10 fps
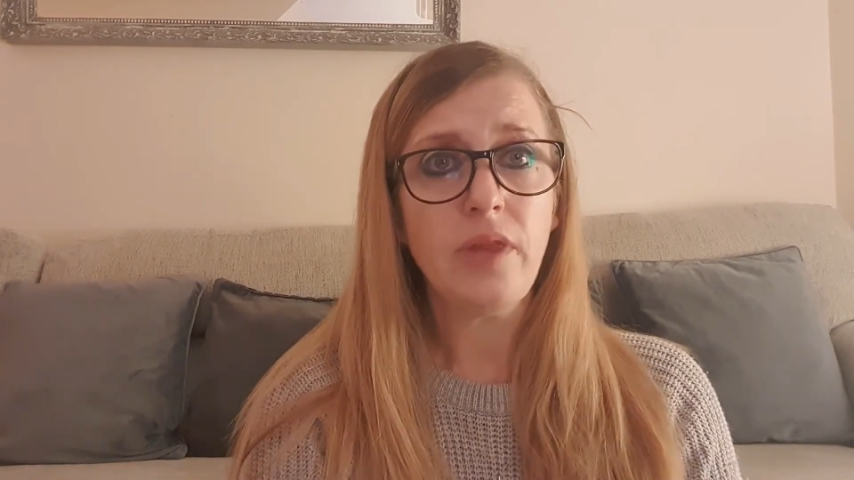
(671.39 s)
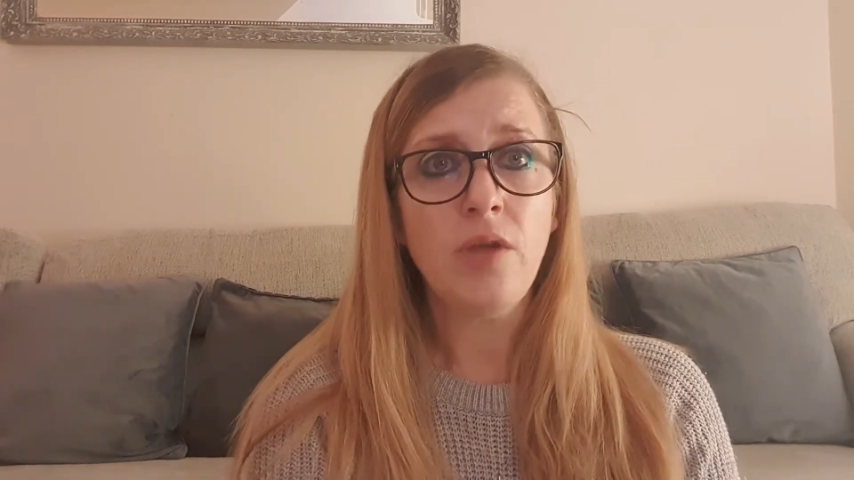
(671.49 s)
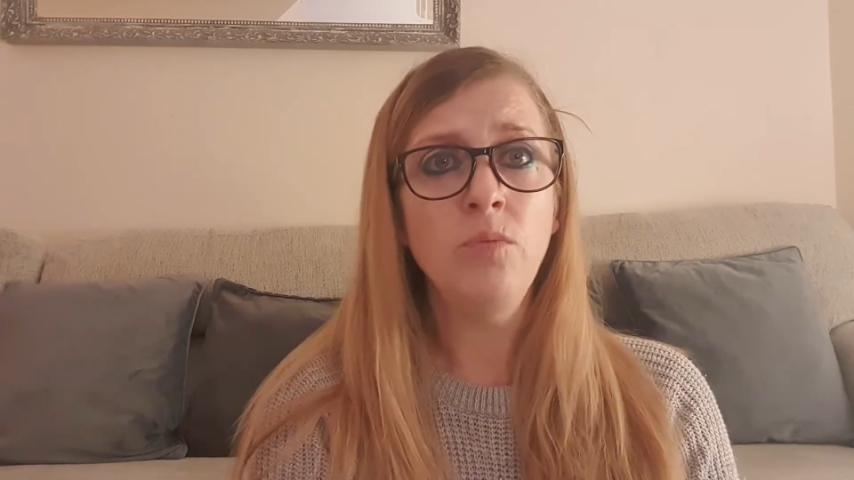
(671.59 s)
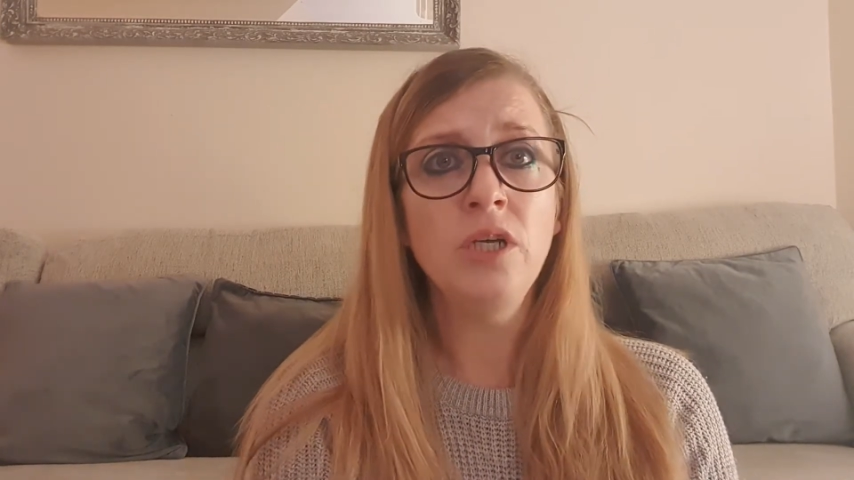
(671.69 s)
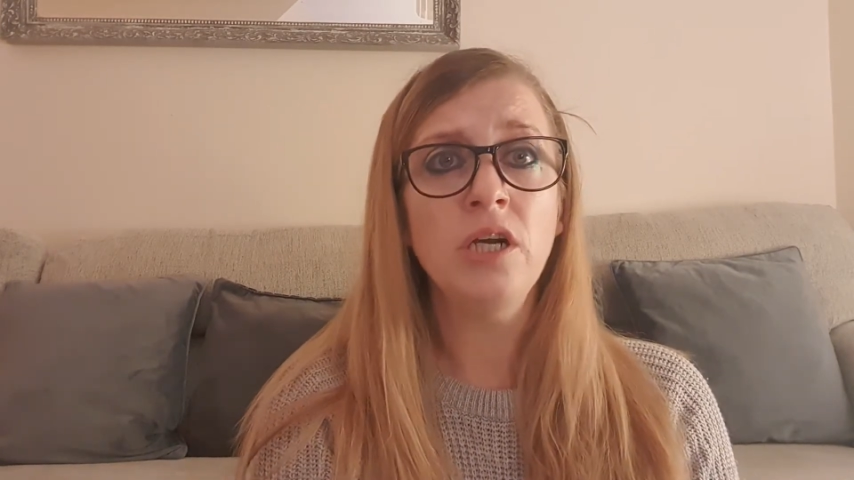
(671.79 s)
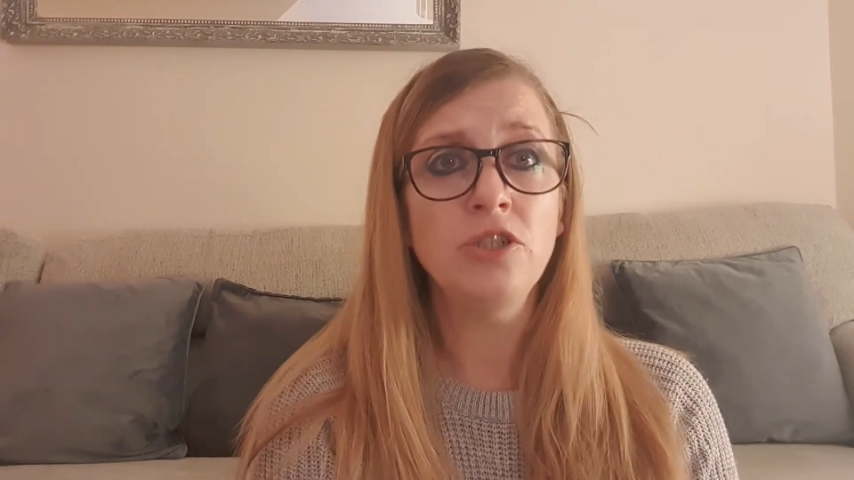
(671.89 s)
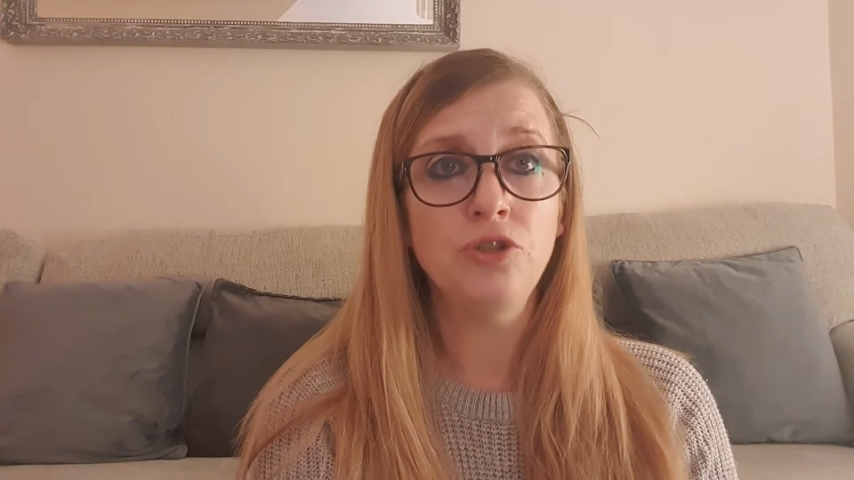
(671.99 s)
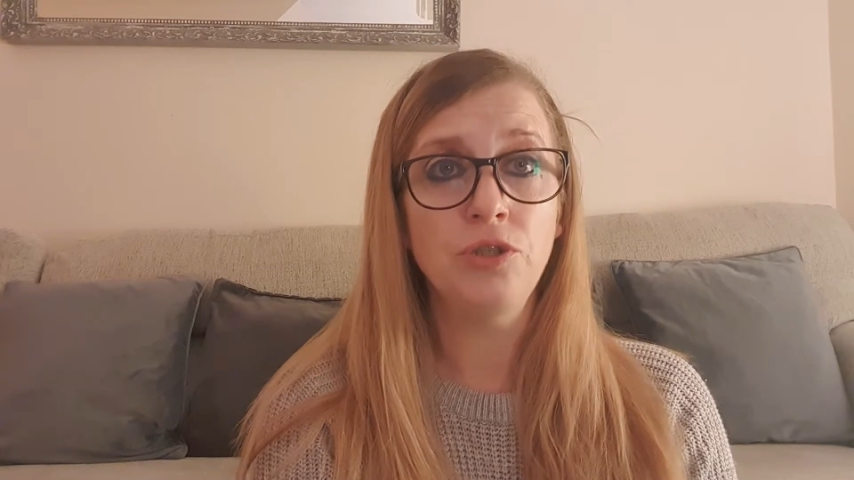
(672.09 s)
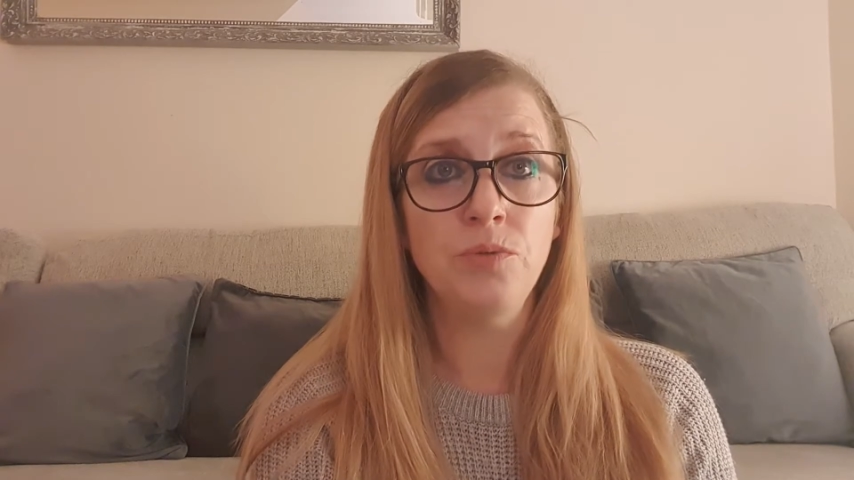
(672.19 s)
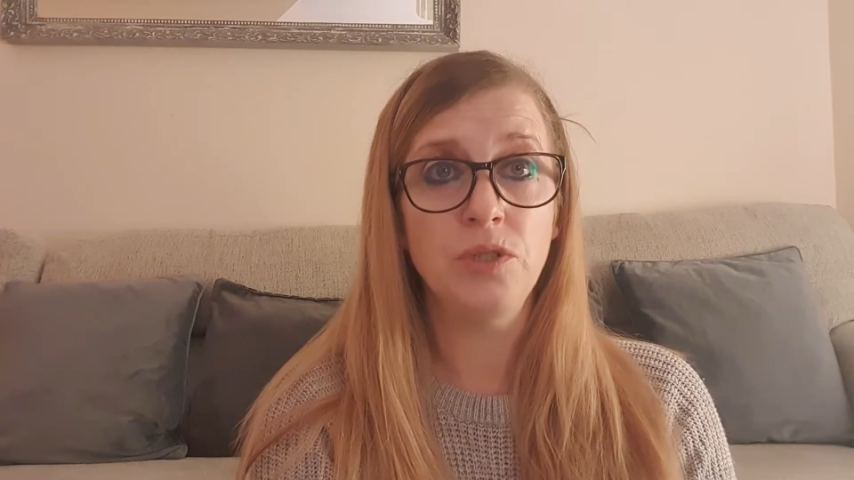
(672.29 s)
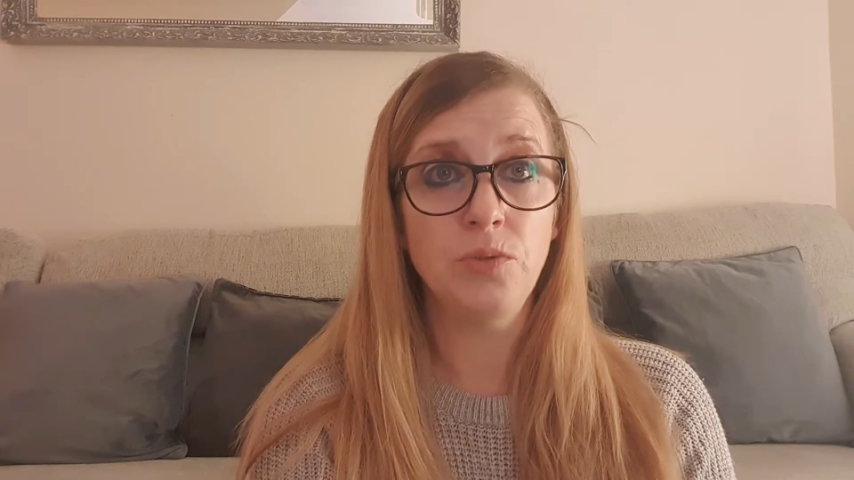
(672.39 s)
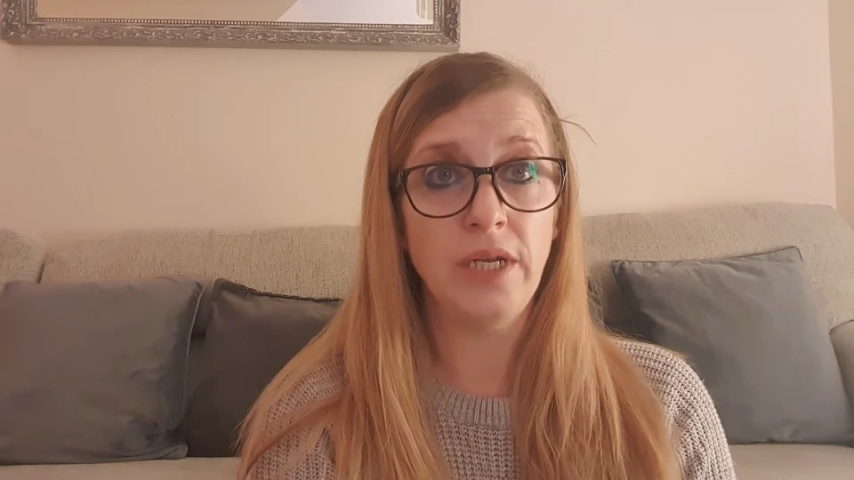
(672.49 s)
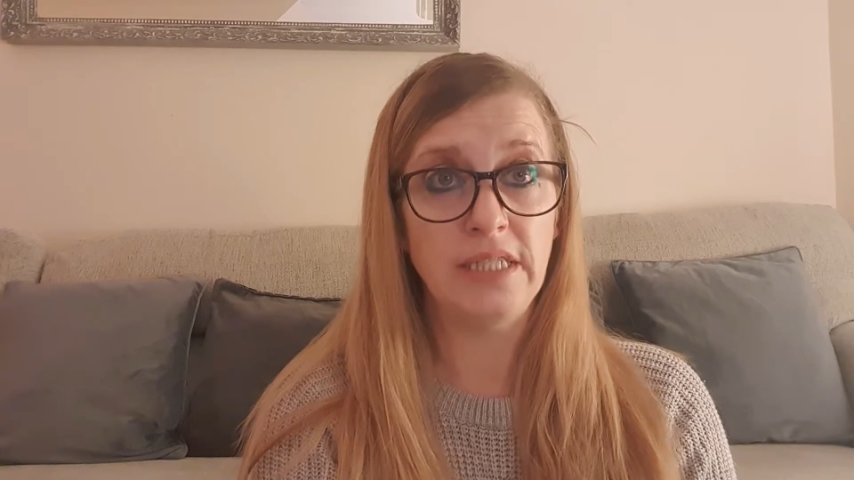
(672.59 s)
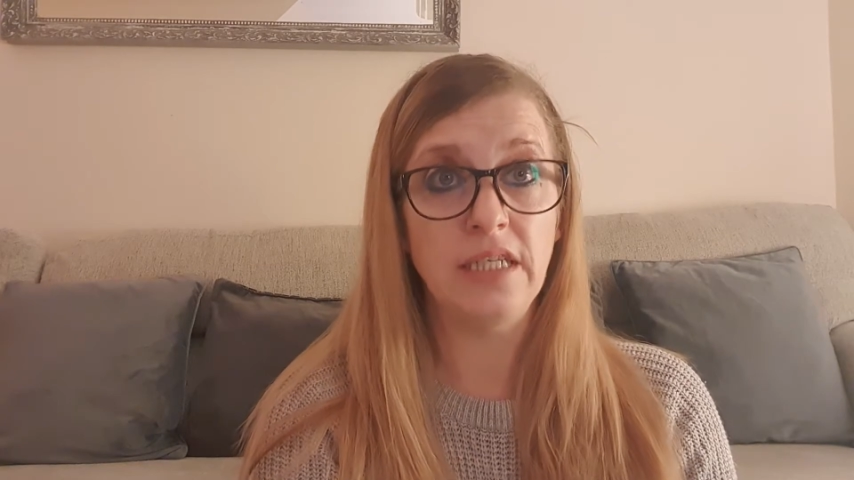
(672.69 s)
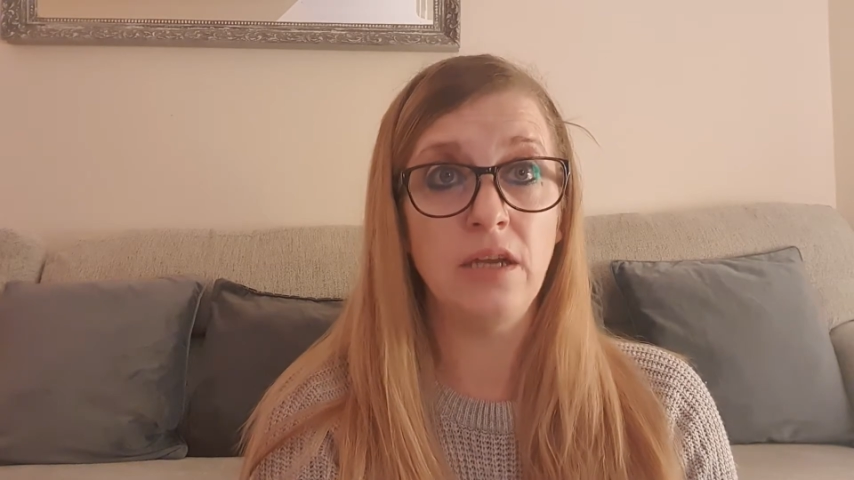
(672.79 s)
when Gertrude was
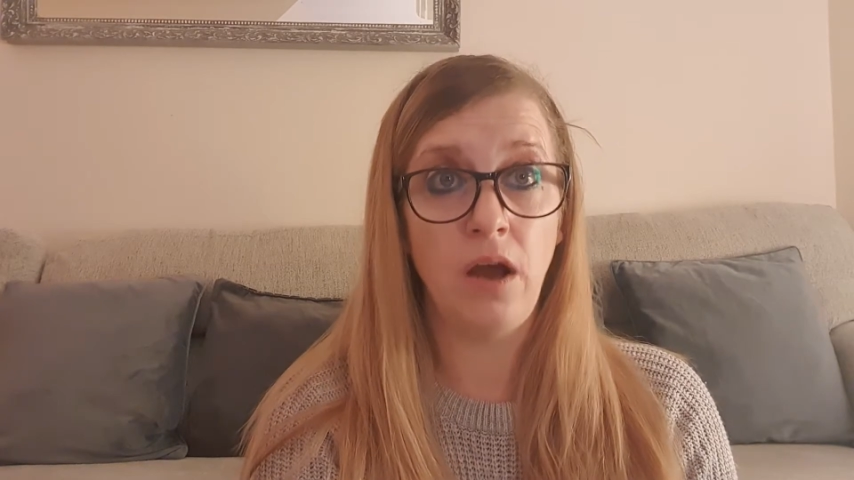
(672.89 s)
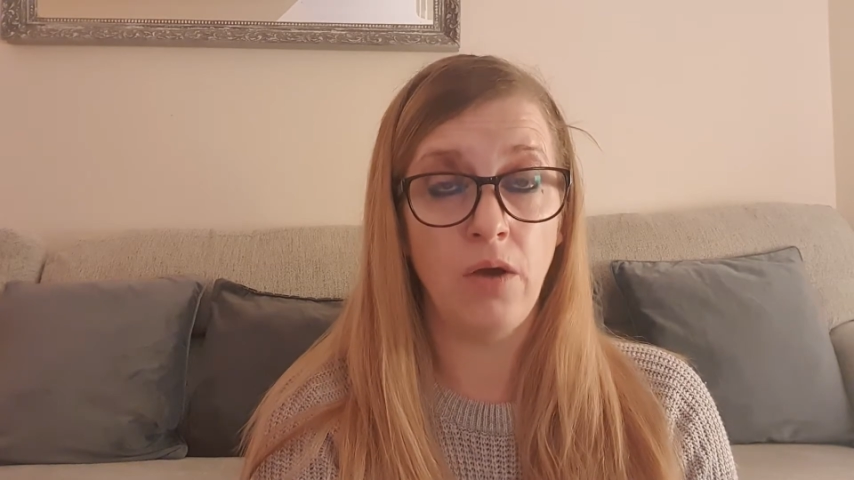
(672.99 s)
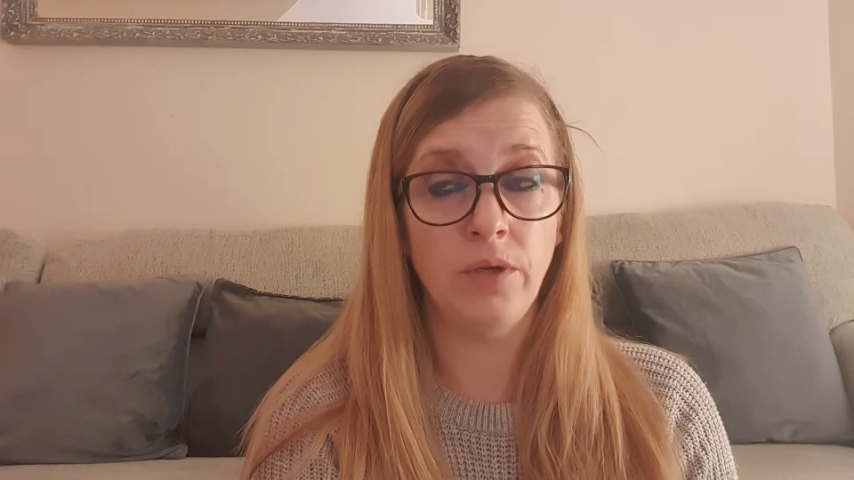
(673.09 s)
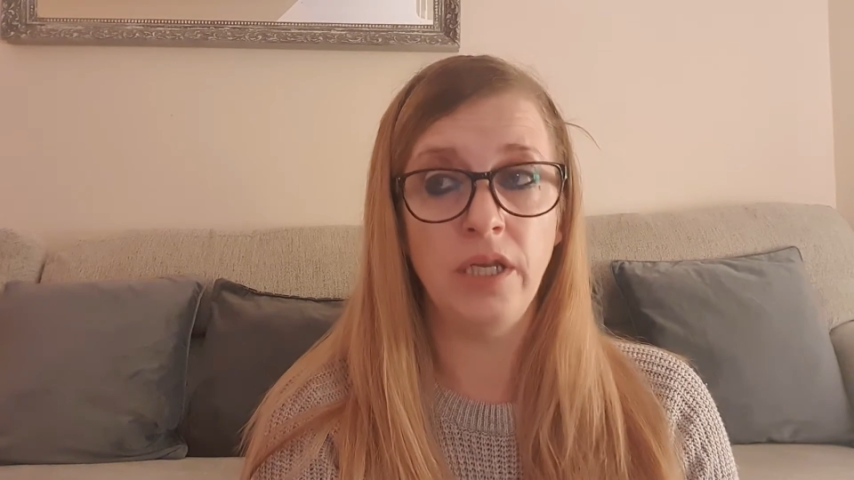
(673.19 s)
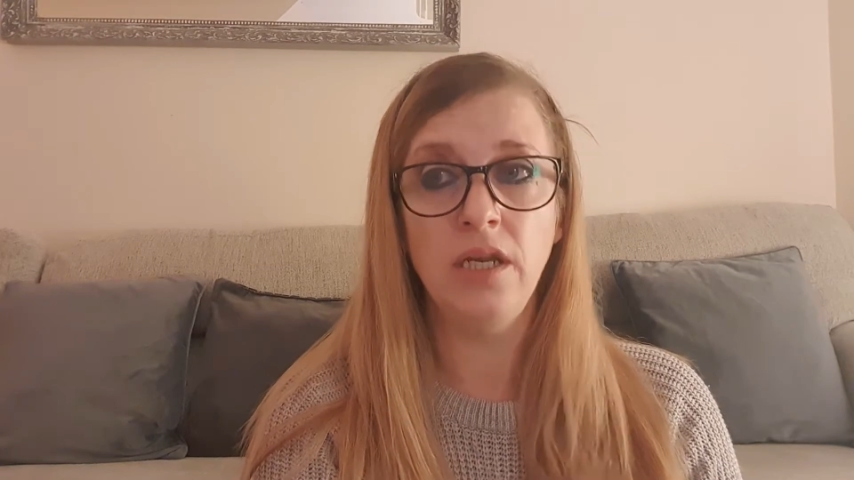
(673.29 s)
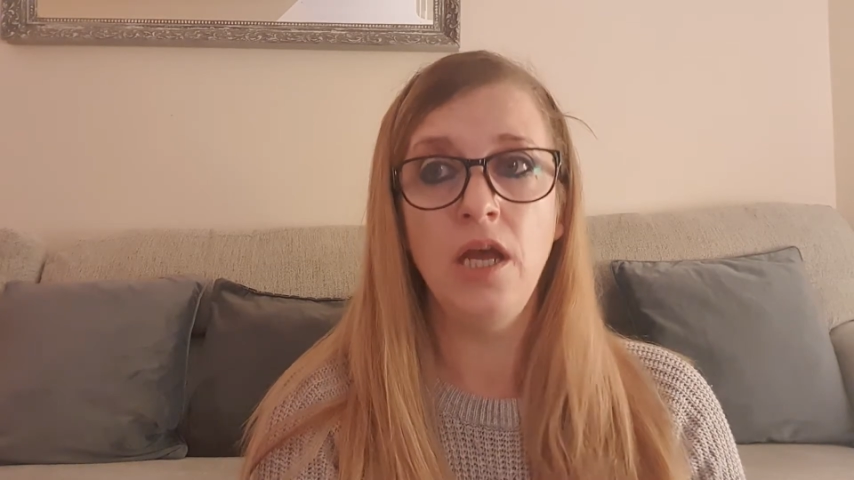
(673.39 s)
29,